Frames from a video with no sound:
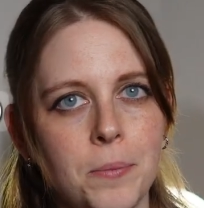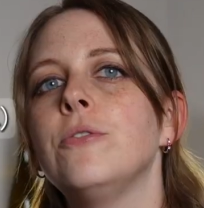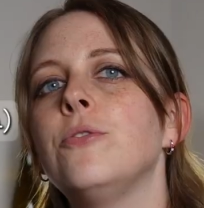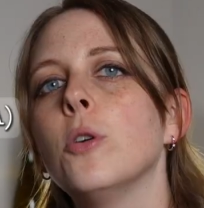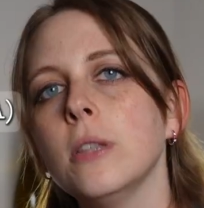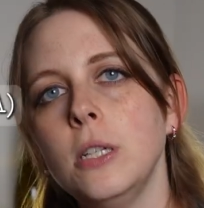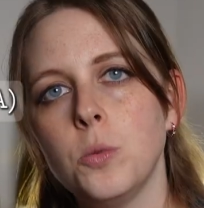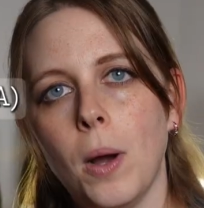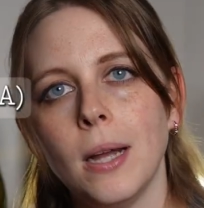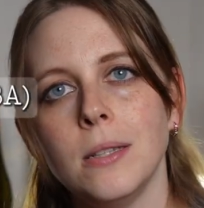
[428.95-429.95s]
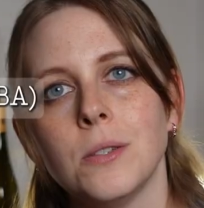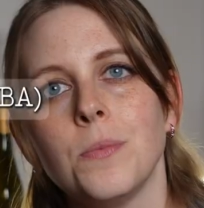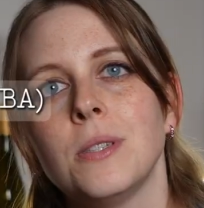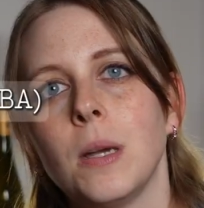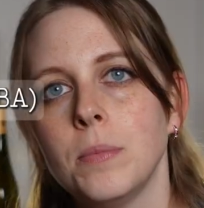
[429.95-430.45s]
For these wines,
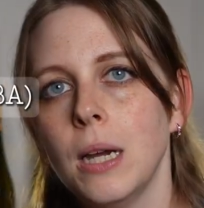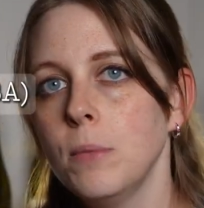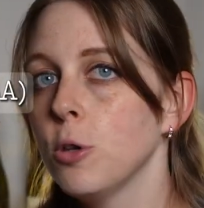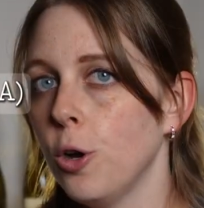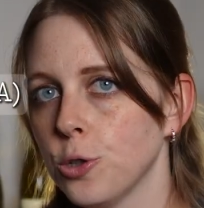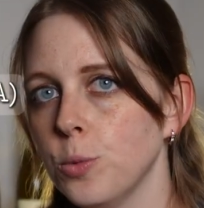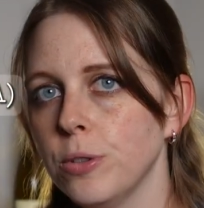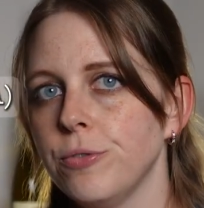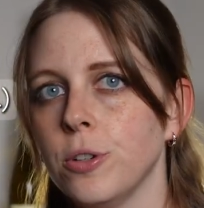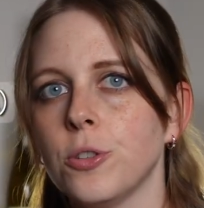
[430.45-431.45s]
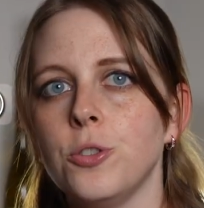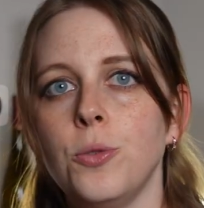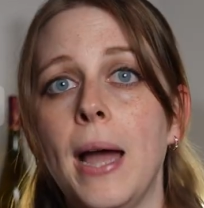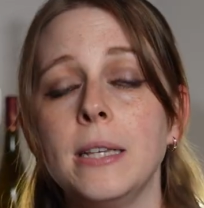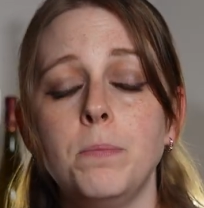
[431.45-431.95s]
sometimes also referred to
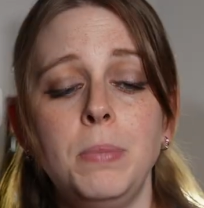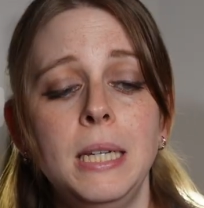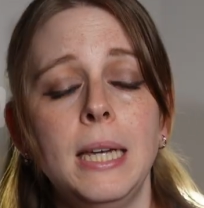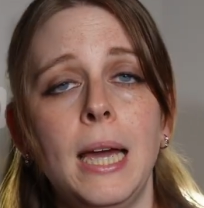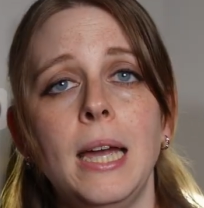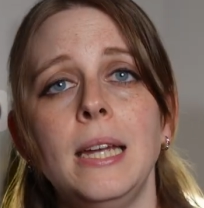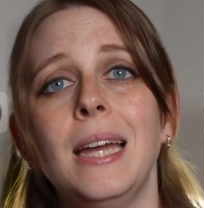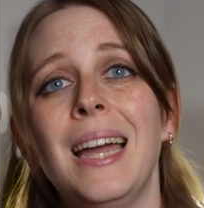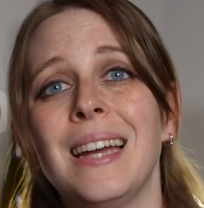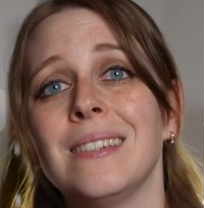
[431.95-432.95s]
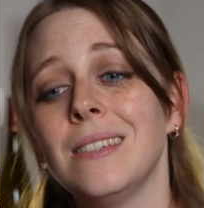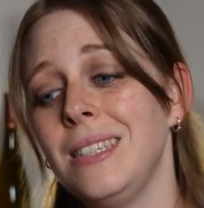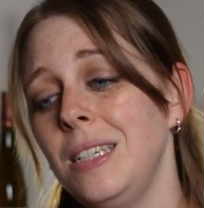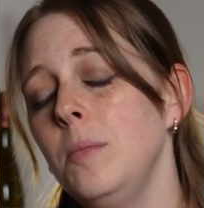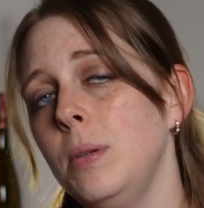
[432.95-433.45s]
as BA and
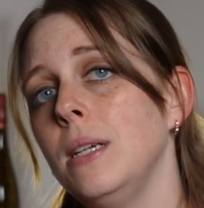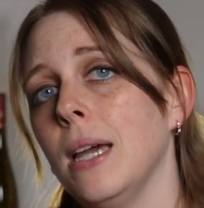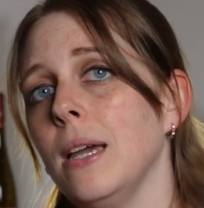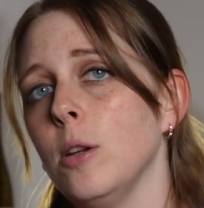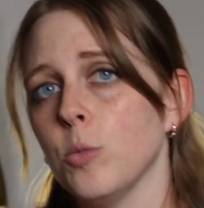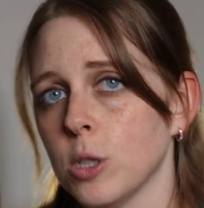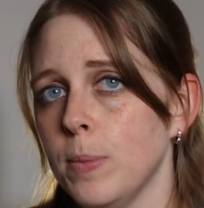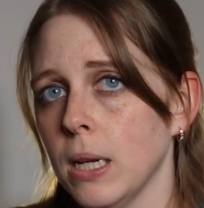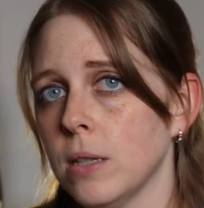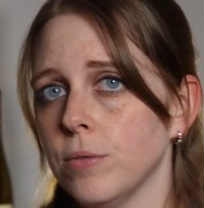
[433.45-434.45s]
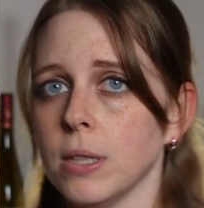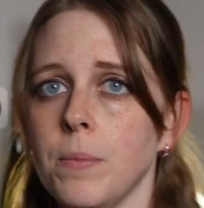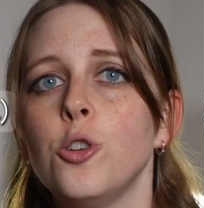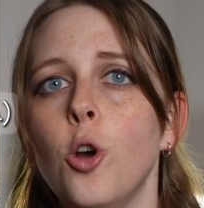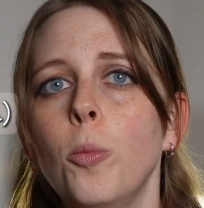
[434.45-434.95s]
TBA respectively,
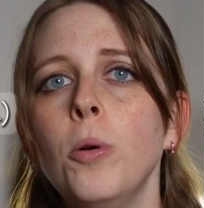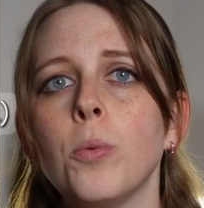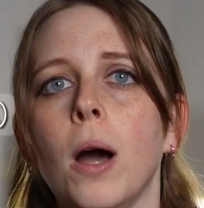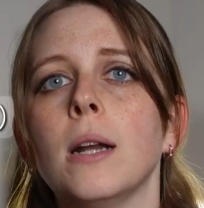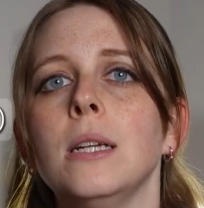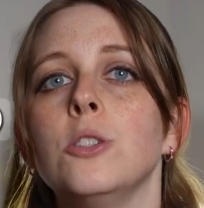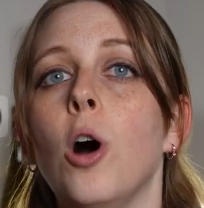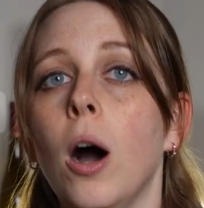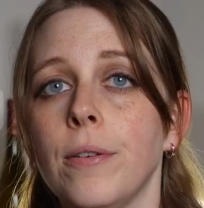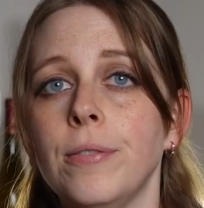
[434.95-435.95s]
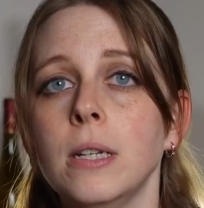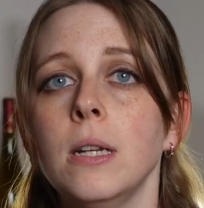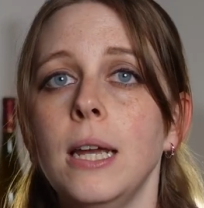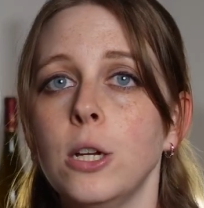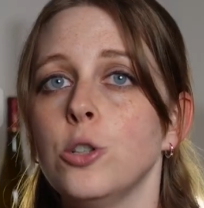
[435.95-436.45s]
noble rot is often
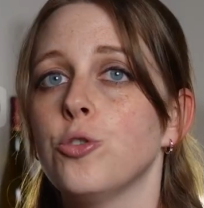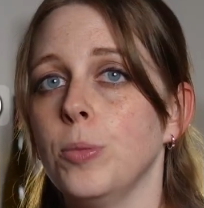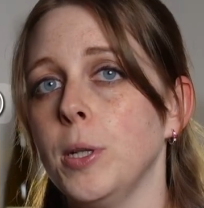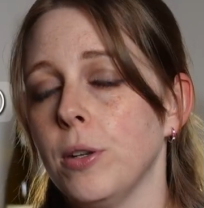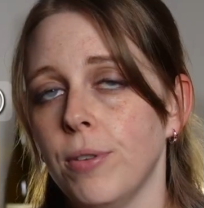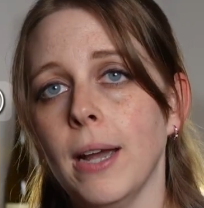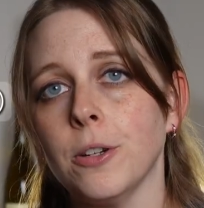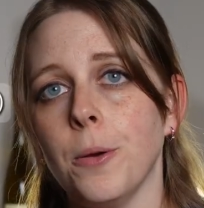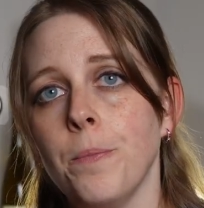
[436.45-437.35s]
a contributing factor.